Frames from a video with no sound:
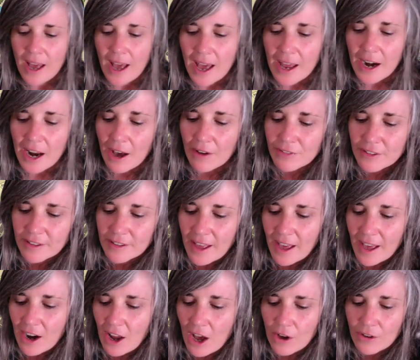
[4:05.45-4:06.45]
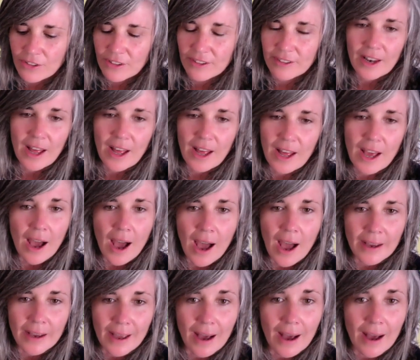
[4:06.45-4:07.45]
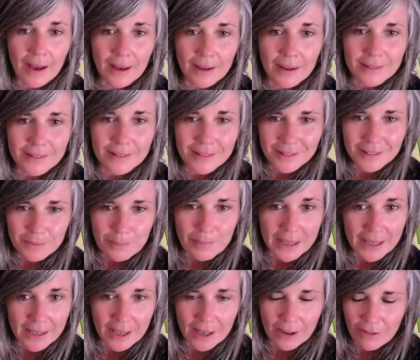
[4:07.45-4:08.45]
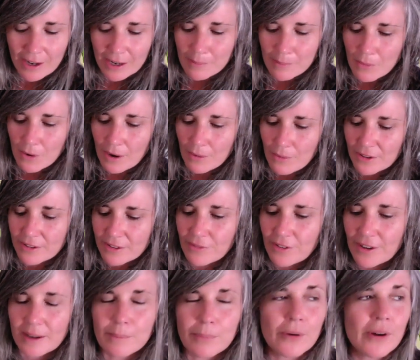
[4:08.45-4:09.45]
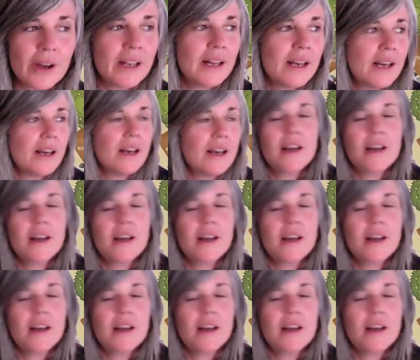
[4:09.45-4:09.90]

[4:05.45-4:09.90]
And after that, I was just like, I can't be here anymore. What's the fucking point?